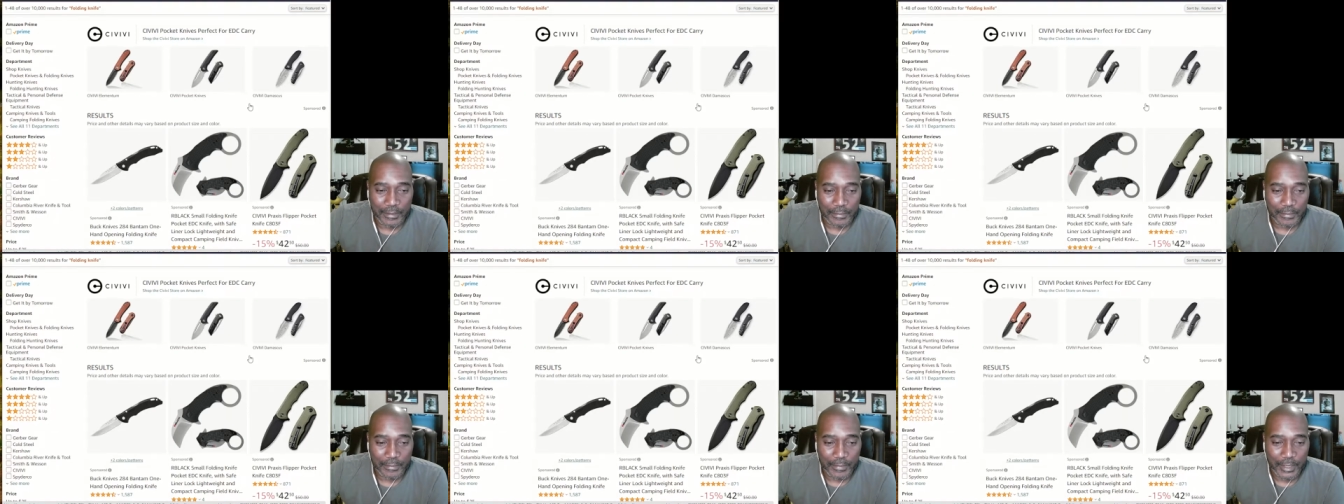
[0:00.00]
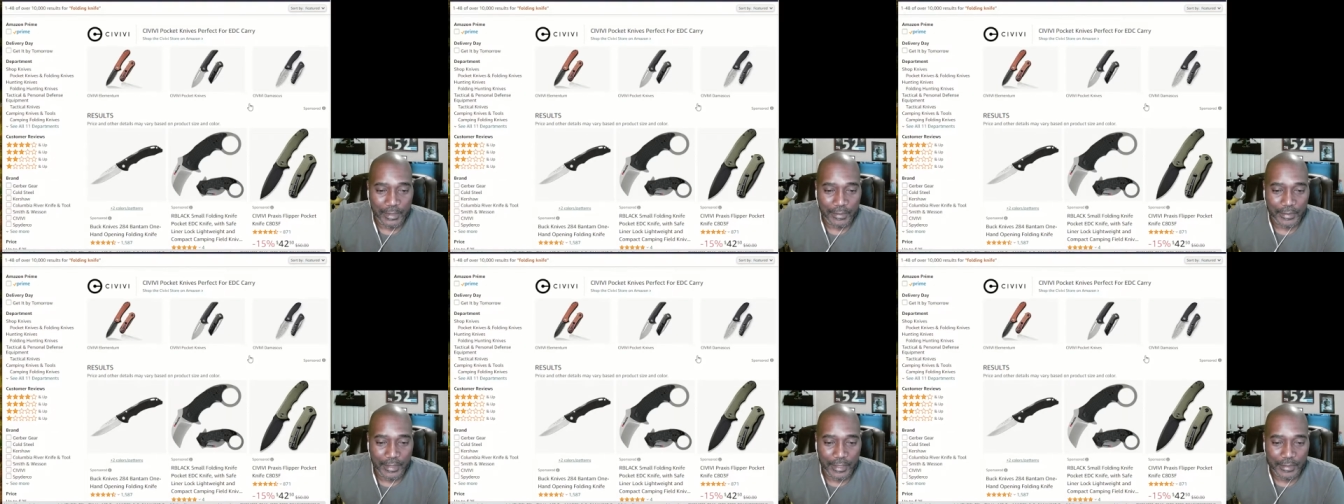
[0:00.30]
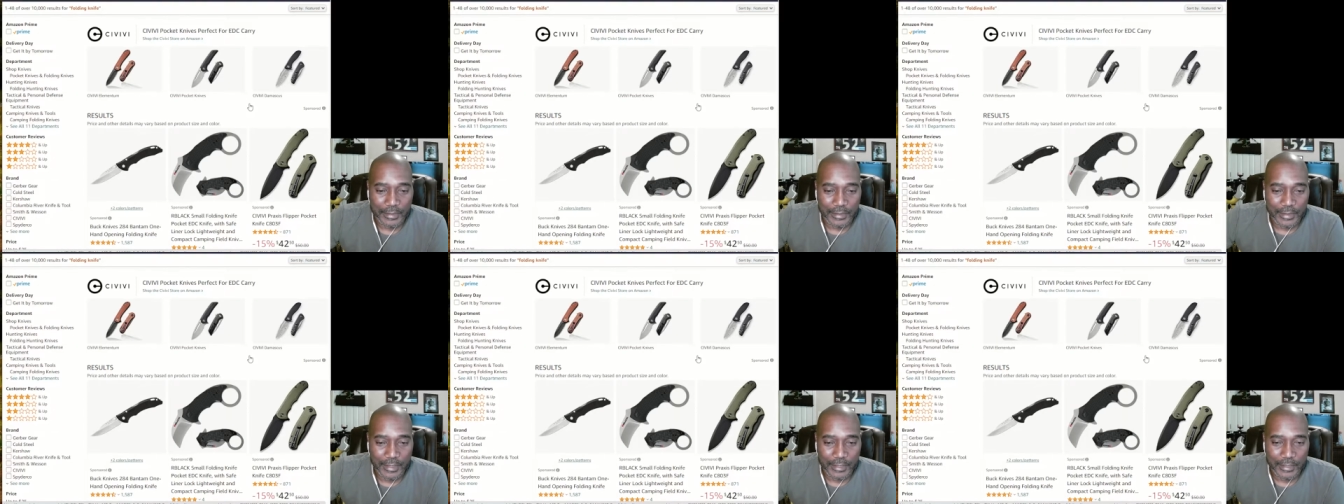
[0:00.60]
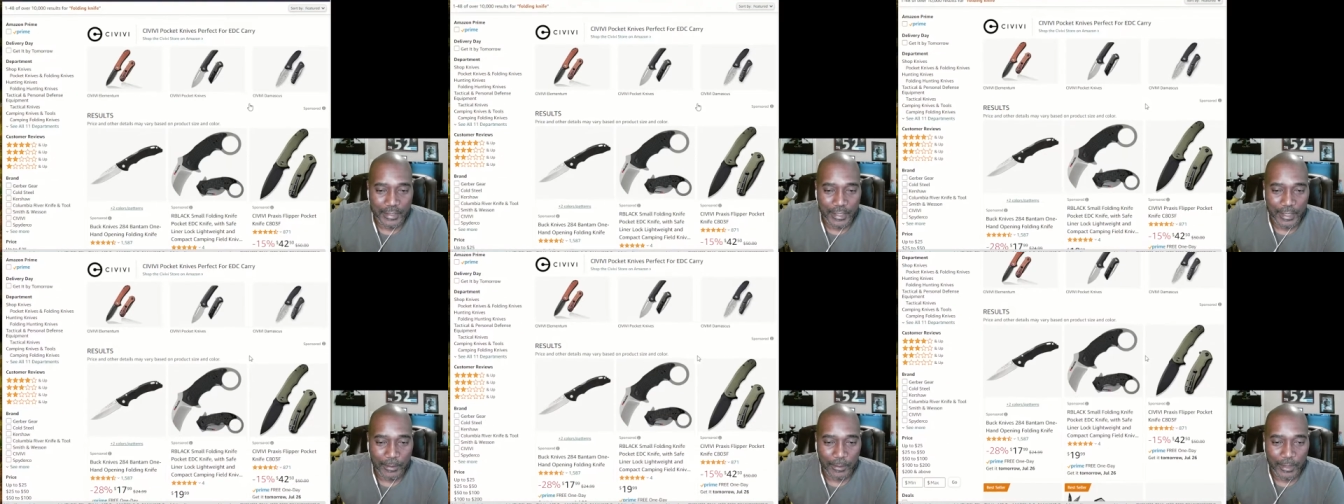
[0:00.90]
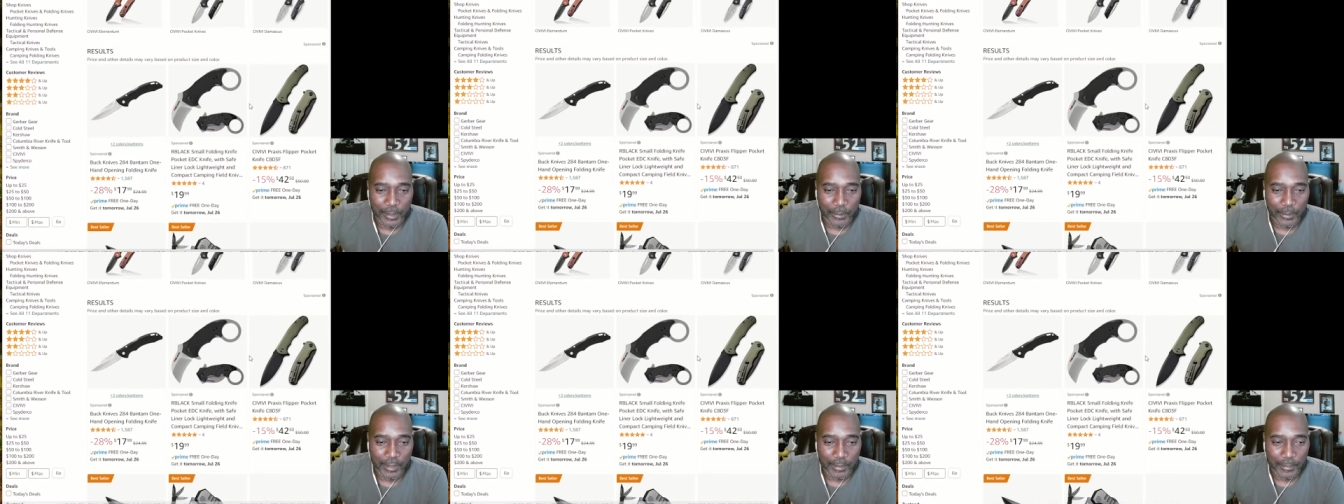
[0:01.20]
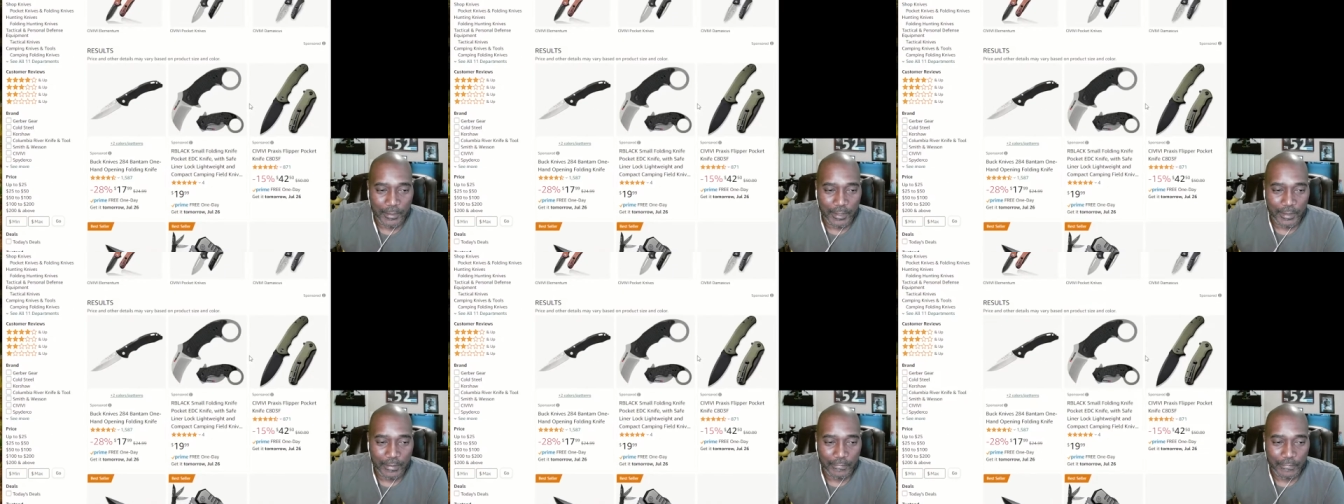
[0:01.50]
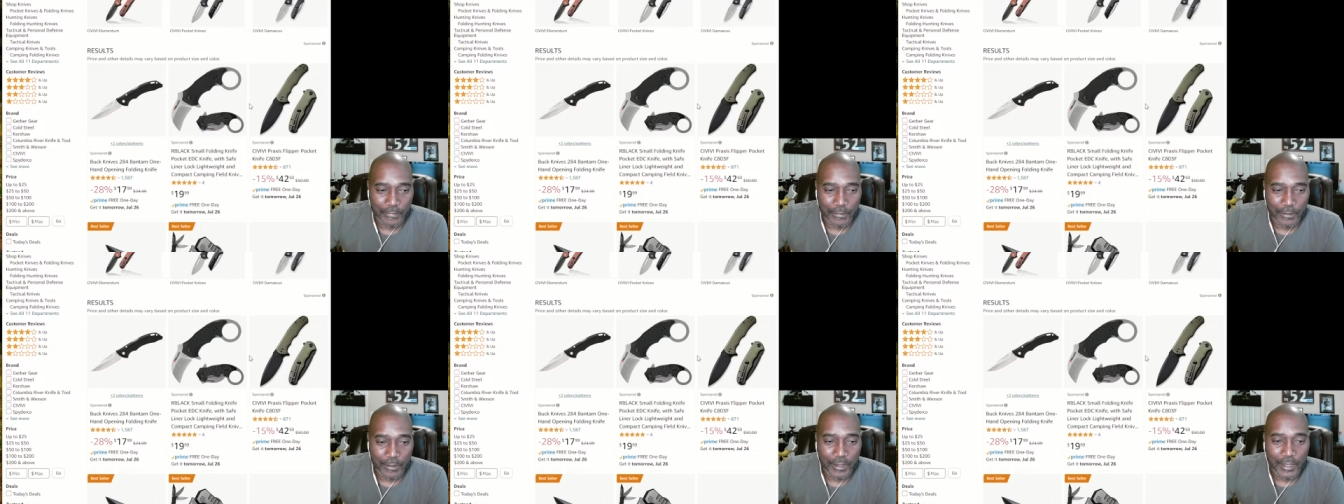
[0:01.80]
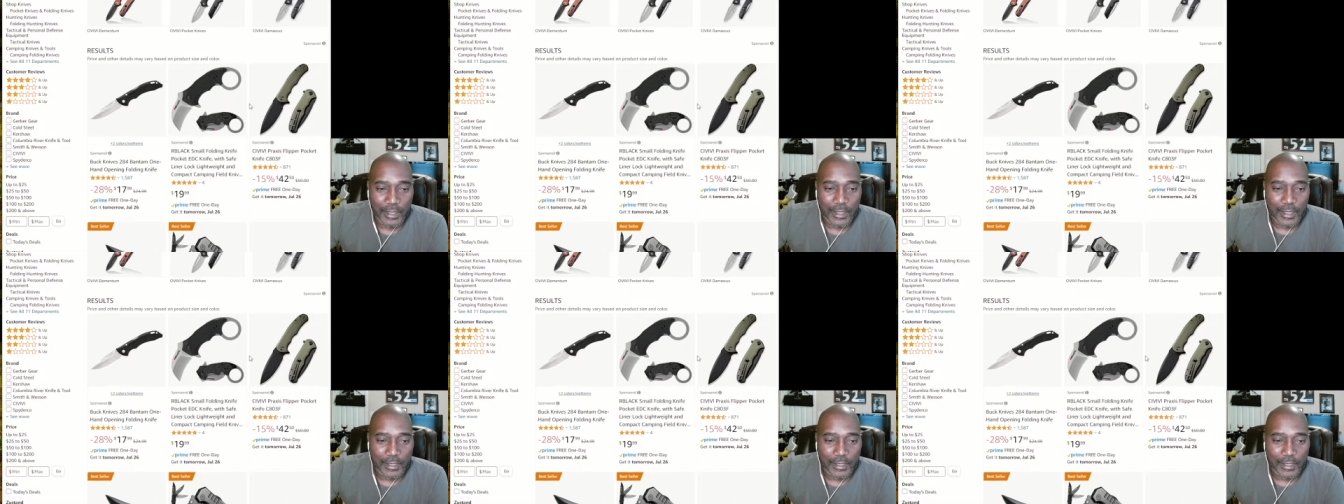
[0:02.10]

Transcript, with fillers: but that's not really what I'm looking for.